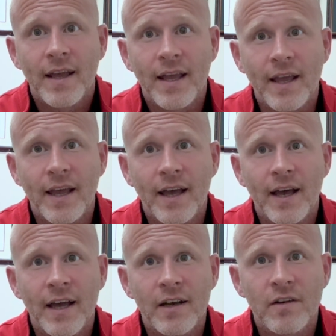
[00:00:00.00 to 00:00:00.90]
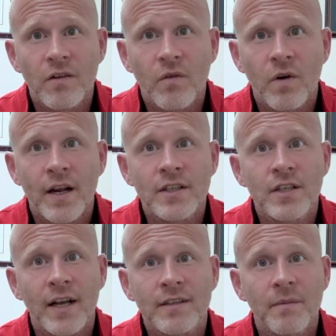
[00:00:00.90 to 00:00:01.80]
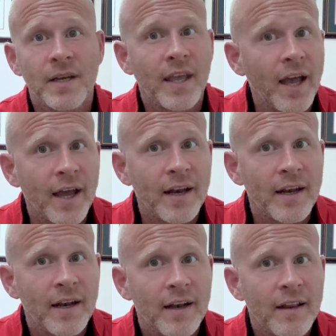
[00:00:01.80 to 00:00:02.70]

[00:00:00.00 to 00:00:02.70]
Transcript: And when I checked them again,